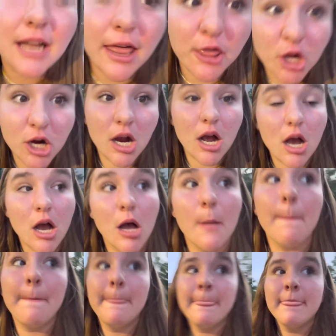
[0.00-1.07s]
another
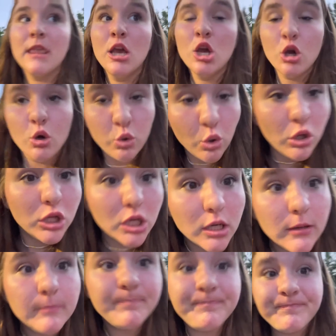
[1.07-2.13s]
um,
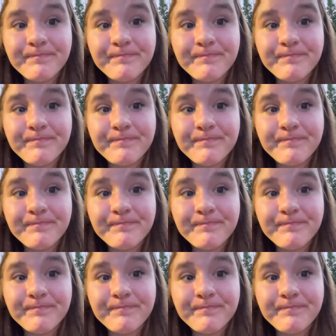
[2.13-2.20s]
cooler.